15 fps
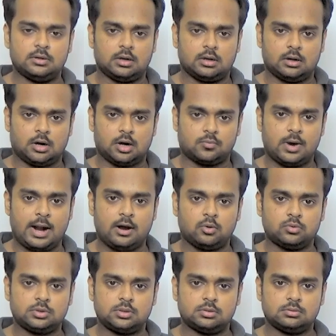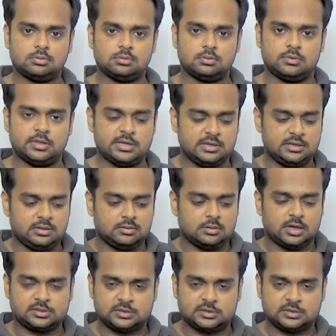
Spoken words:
around the